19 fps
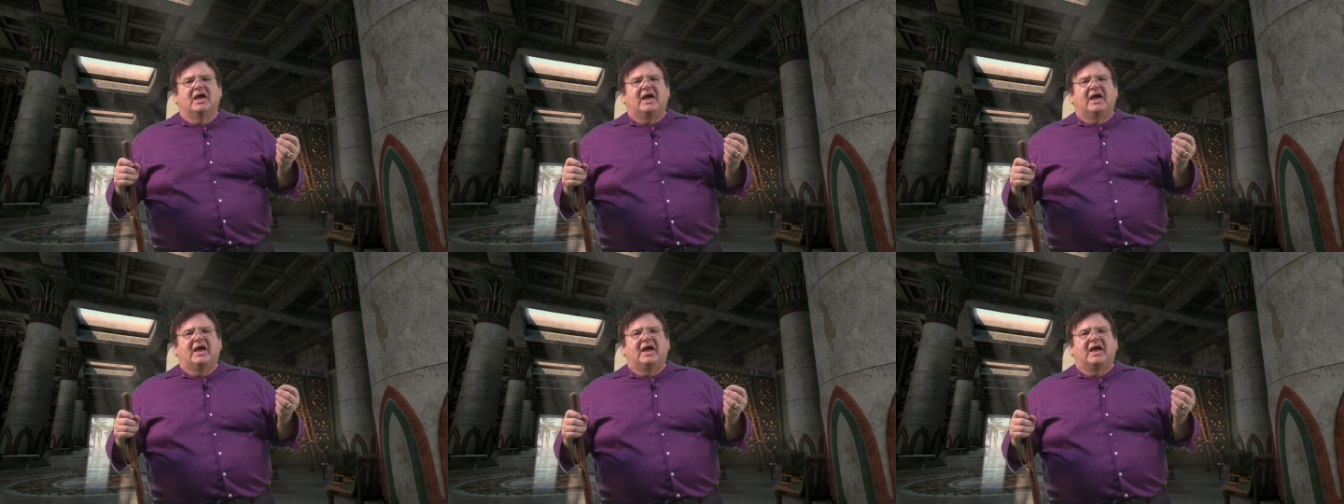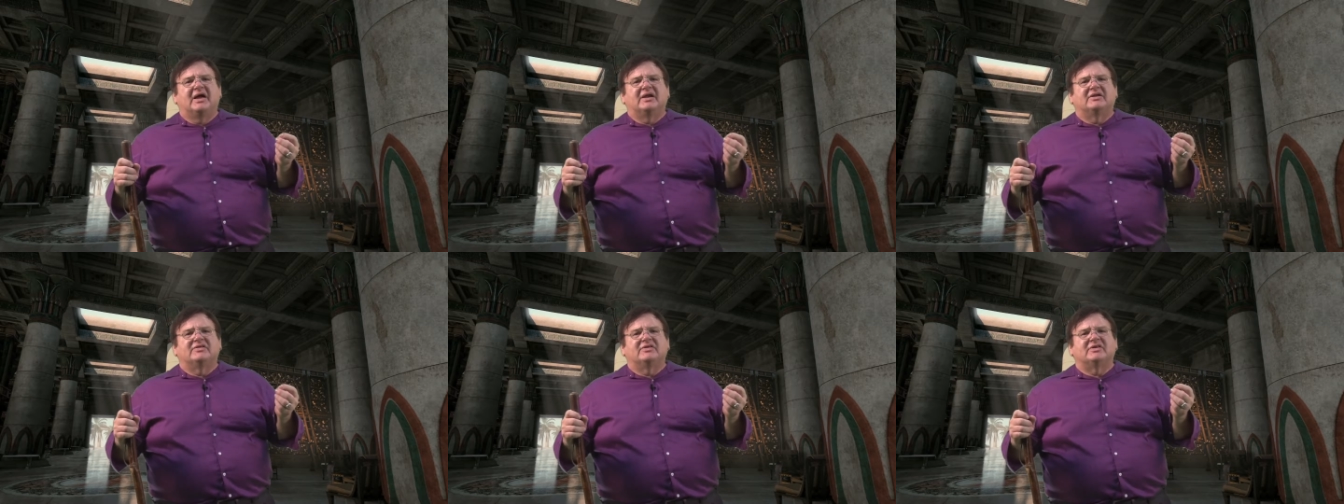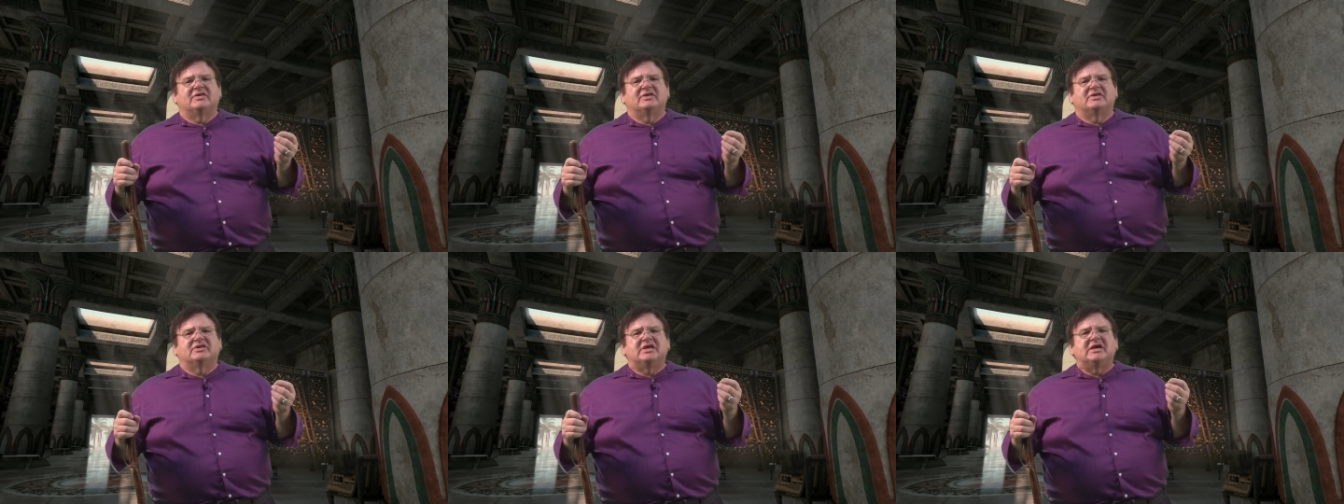And
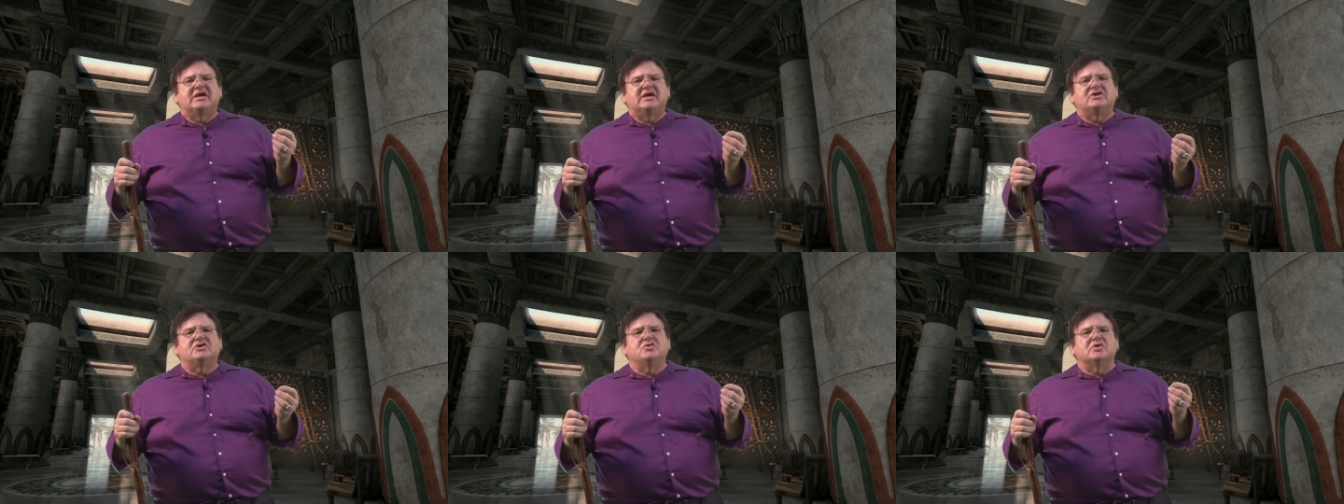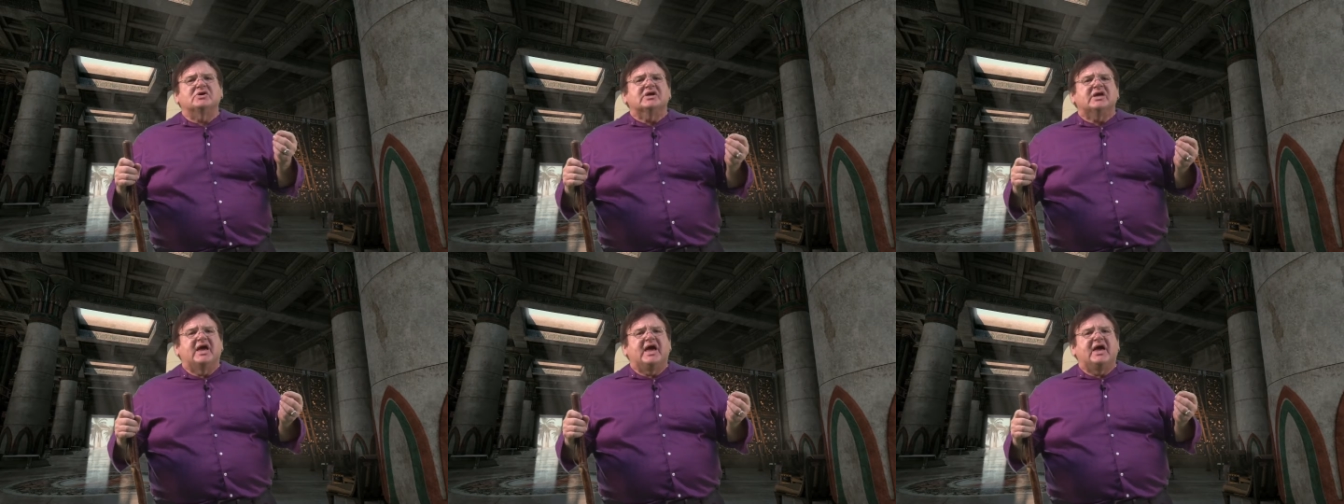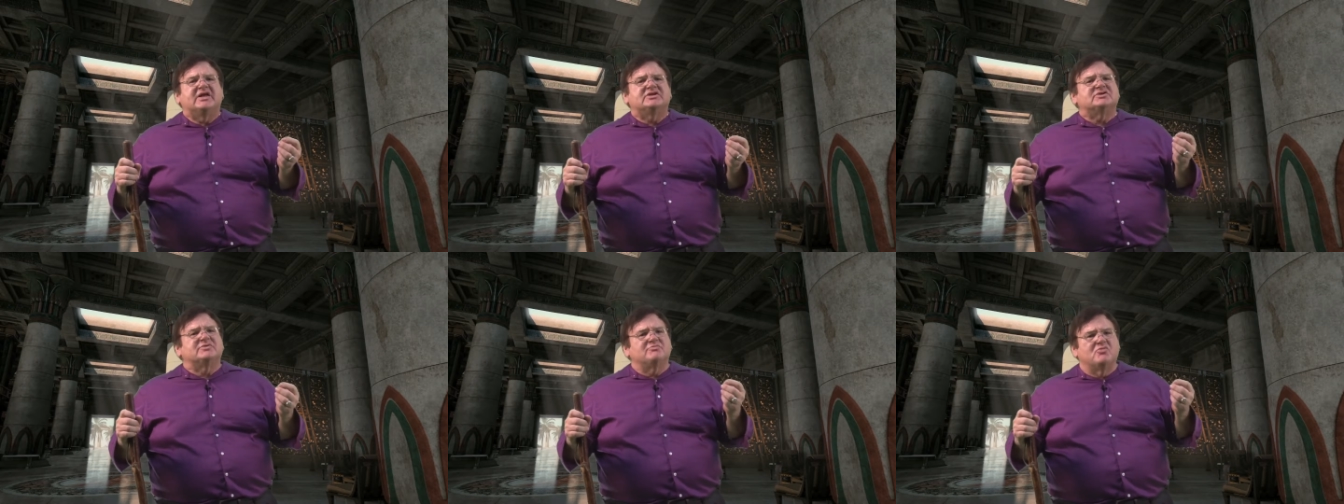seeking to
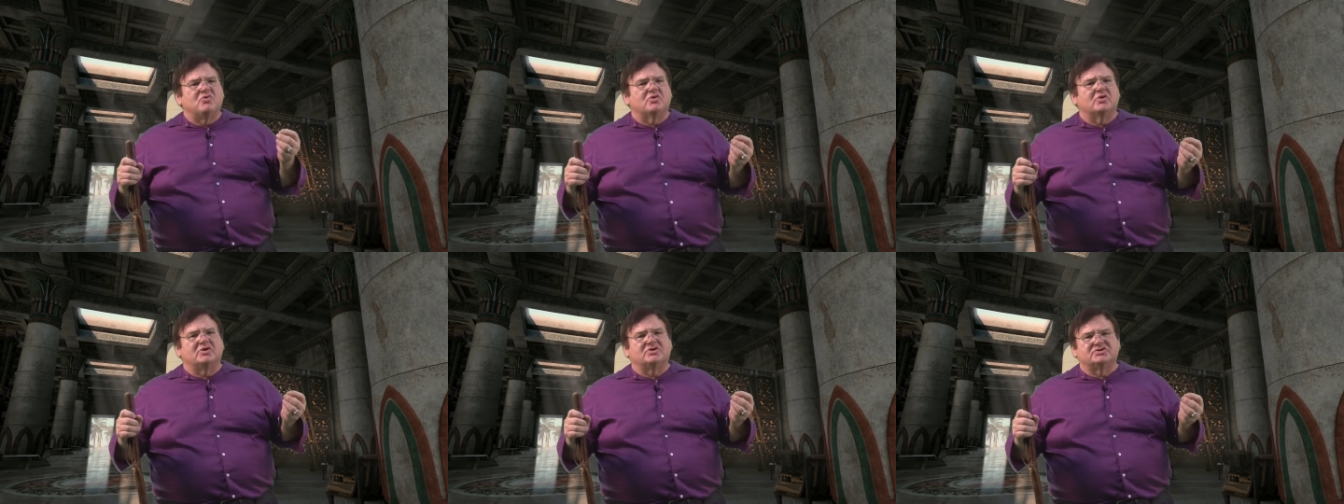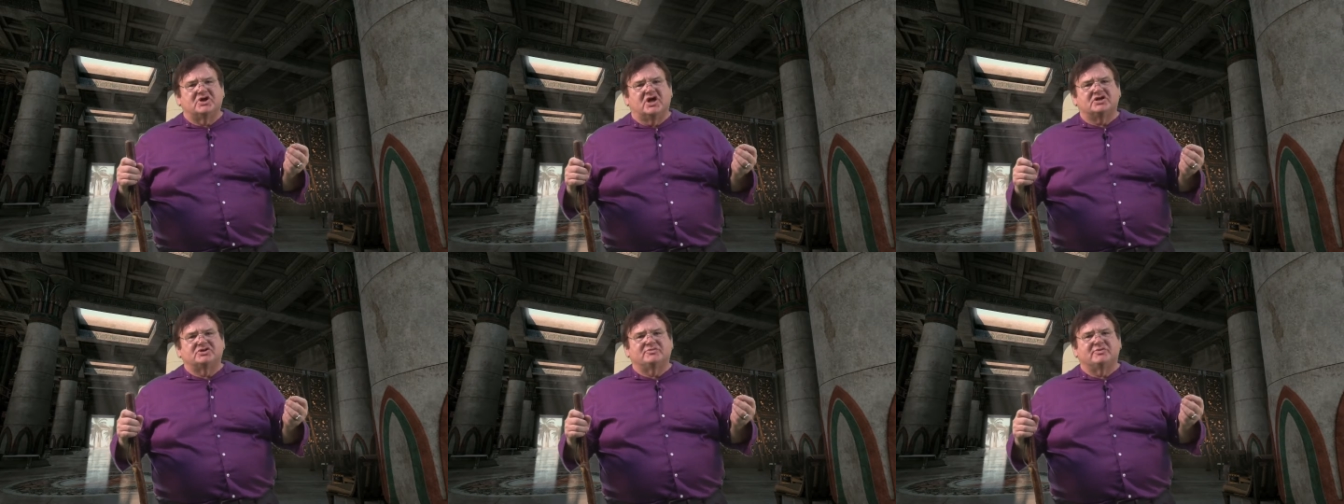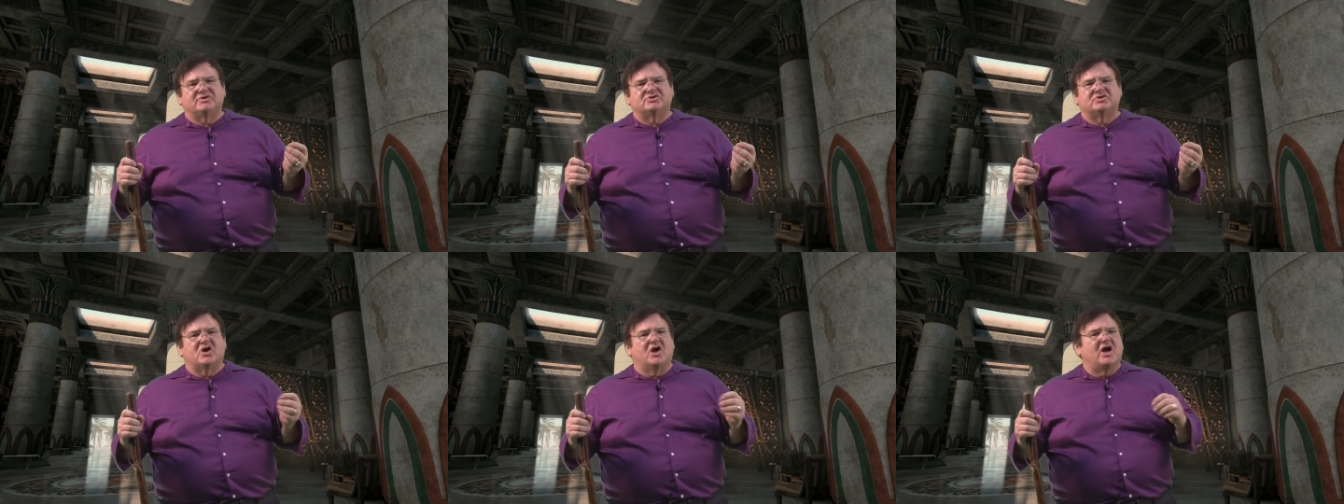engage in moral
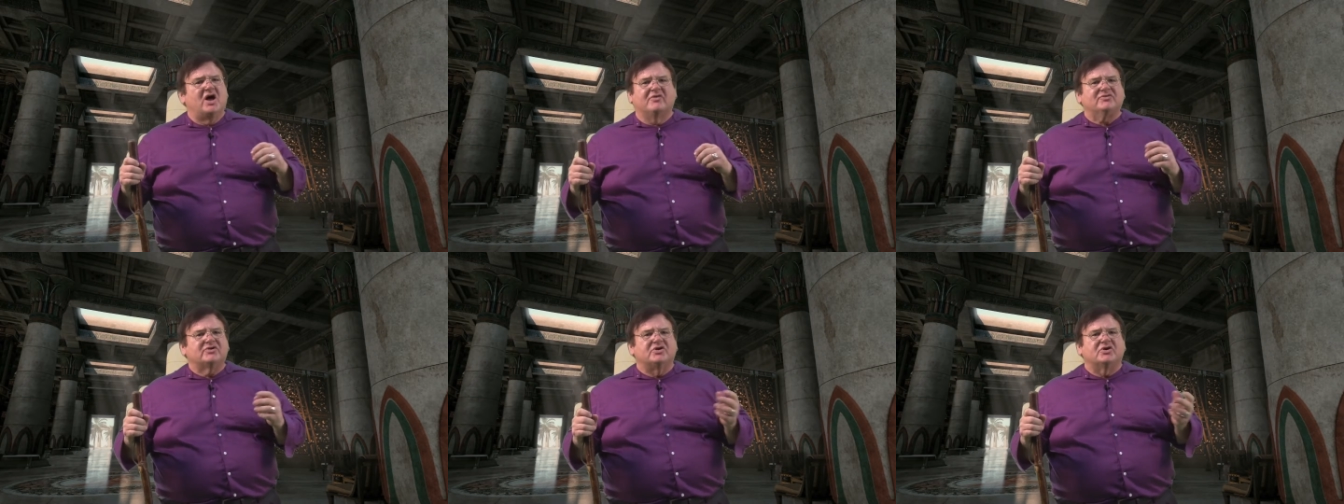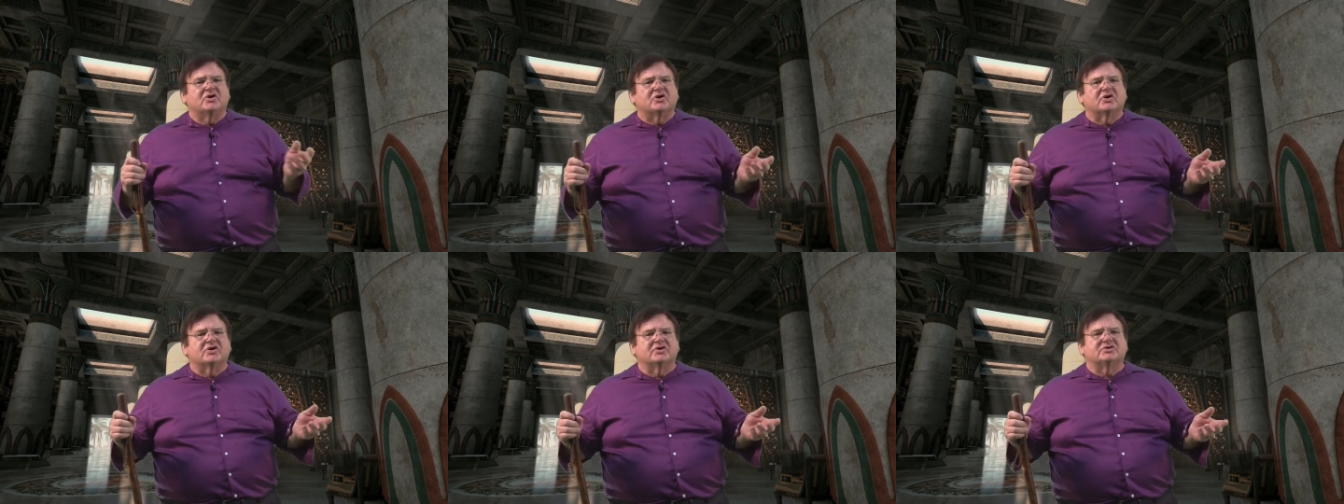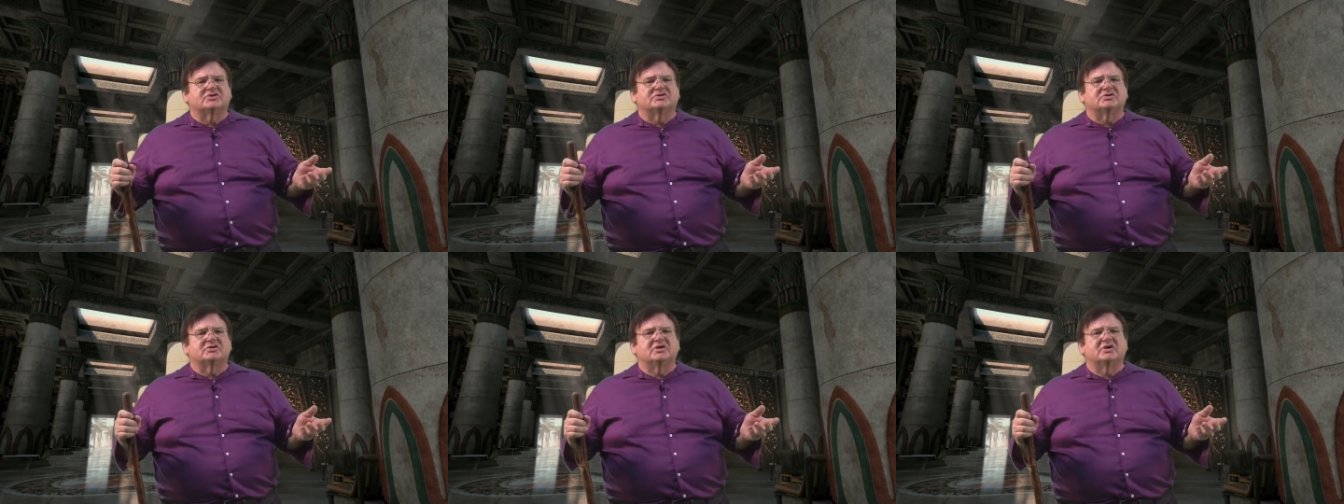judgments often
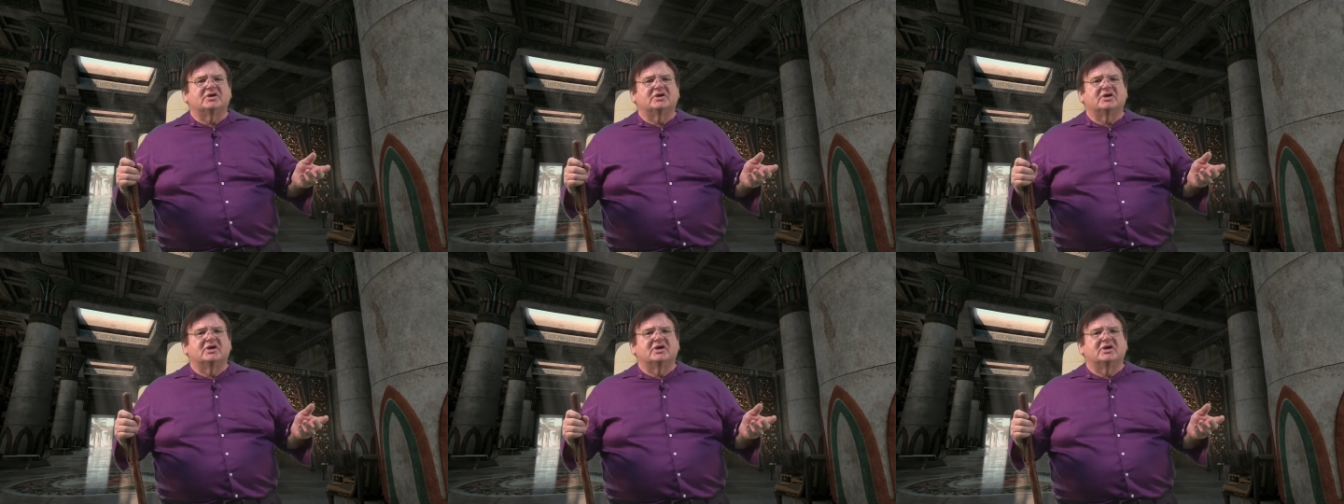hurts